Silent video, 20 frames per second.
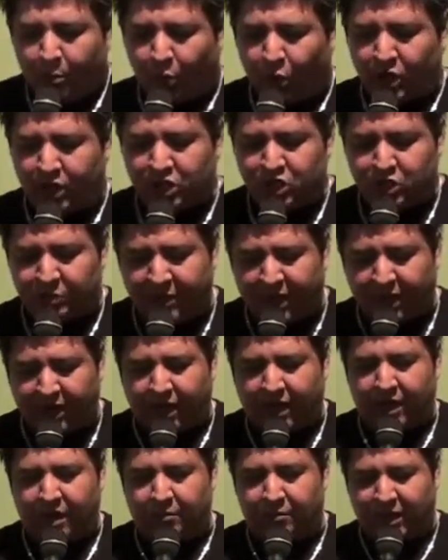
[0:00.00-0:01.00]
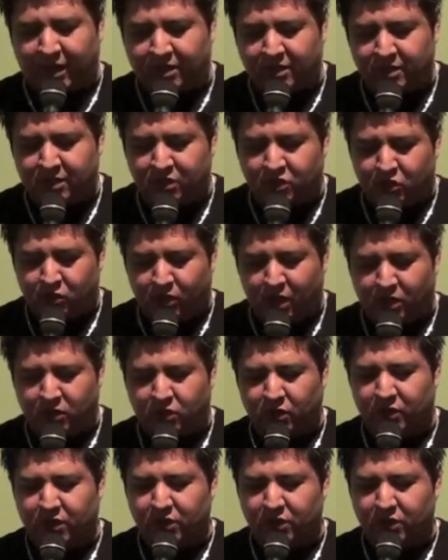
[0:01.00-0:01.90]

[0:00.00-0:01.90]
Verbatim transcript: Born in Jamaica and based in Toronto,